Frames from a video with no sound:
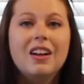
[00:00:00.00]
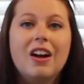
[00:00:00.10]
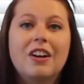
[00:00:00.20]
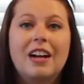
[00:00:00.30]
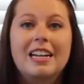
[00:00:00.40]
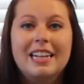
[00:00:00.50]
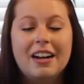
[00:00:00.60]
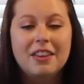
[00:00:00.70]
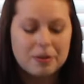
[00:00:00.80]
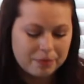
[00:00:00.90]
Alright,
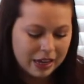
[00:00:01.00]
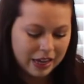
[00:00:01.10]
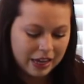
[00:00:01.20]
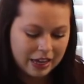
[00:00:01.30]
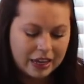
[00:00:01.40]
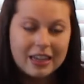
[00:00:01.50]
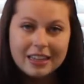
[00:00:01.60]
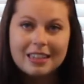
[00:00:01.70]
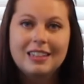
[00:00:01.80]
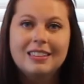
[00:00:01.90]
now that my
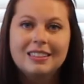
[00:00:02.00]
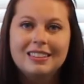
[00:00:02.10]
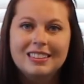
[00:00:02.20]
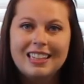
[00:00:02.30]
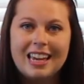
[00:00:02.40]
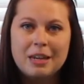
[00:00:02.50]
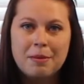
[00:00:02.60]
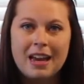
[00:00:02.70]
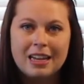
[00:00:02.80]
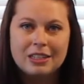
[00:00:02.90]
cake
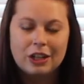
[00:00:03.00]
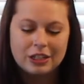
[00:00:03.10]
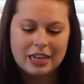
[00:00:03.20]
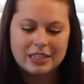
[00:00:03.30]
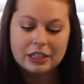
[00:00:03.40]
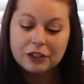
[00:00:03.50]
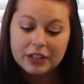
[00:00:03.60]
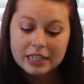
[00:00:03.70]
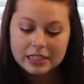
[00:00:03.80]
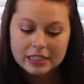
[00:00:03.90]
pans are nice and
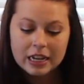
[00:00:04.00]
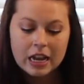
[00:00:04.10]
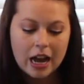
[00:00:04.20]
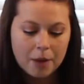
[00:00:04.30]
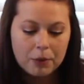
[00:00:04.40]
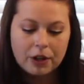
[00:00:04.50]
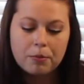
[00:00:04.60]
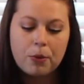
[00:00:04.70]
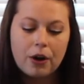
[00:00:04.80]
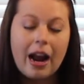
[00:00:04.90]
greased, I'm going to
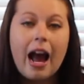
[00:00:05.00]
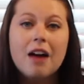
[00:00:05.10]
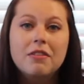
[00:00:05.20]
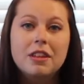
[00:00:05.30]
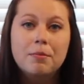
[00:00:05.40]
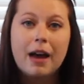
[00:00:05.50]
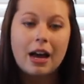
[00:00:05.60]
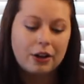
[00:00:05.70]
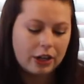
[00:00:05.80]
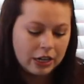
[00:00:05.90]
pour half of the
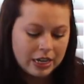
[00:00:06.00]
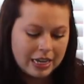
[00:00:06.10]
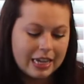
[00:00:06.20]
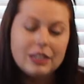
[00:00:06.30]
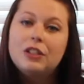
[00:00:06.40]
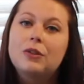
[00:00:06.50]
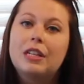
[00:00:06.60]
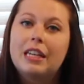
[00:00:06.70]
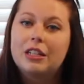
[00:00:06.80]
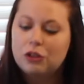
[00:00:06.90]
batter into
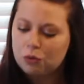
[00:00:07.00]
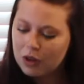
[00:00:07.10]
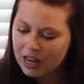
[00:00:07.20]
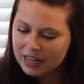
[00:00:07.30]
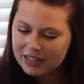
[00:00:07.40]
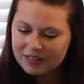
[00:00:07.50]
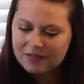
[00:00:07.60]
each one.